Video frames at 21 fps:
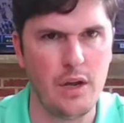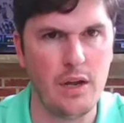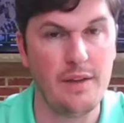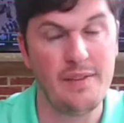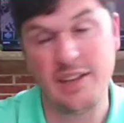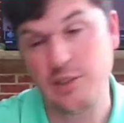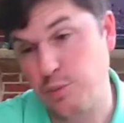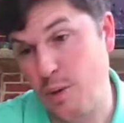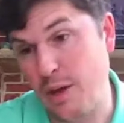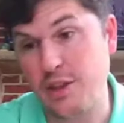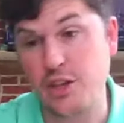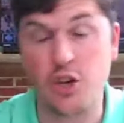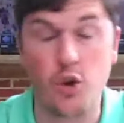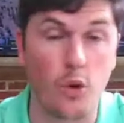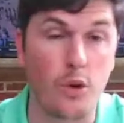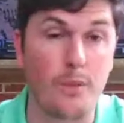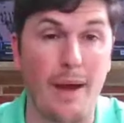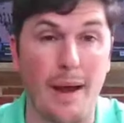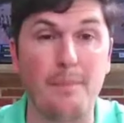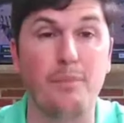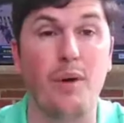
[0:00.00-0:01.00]
That's why the
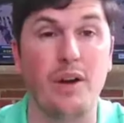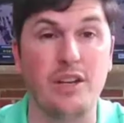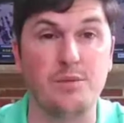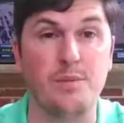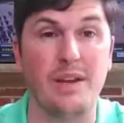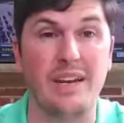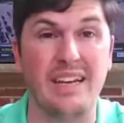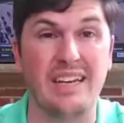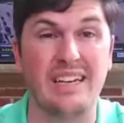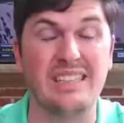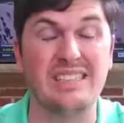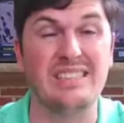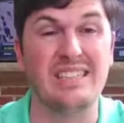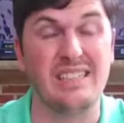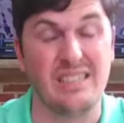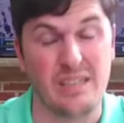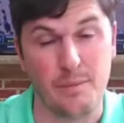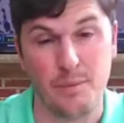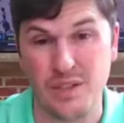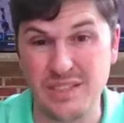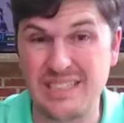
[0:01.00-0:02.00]
quarterback play has been
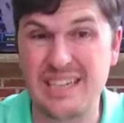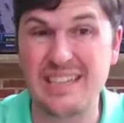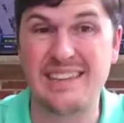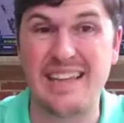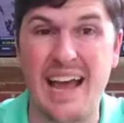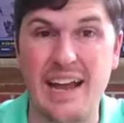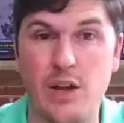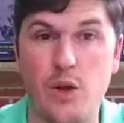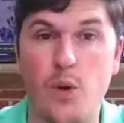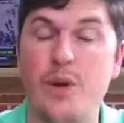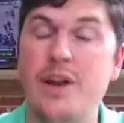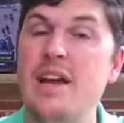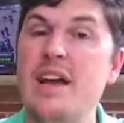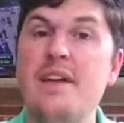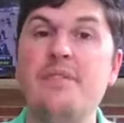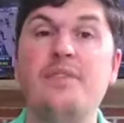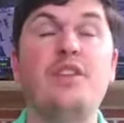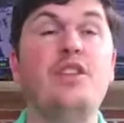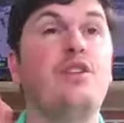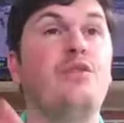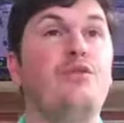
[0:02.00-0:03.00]
inconsistent. Let's get that going.
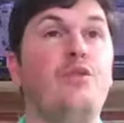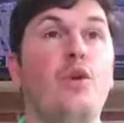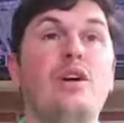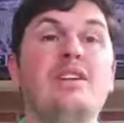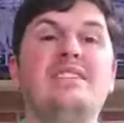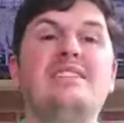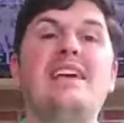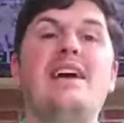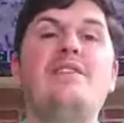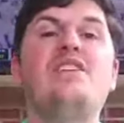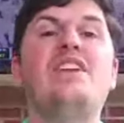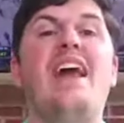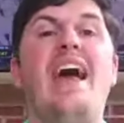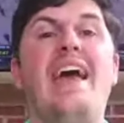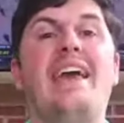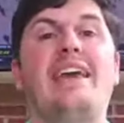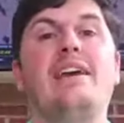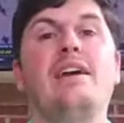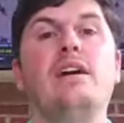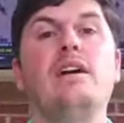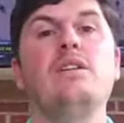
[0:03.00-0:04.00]
Then the front seven,
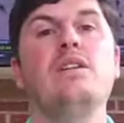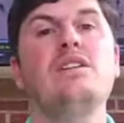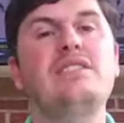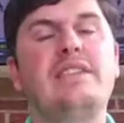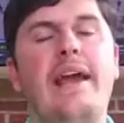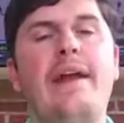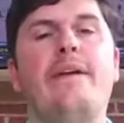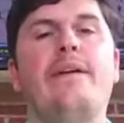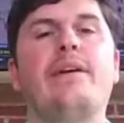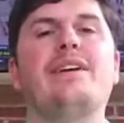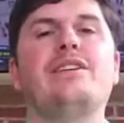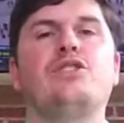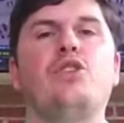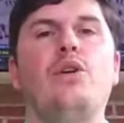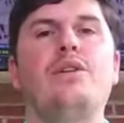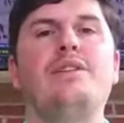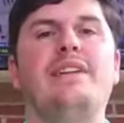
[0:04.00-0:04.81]
hey, let's carry us on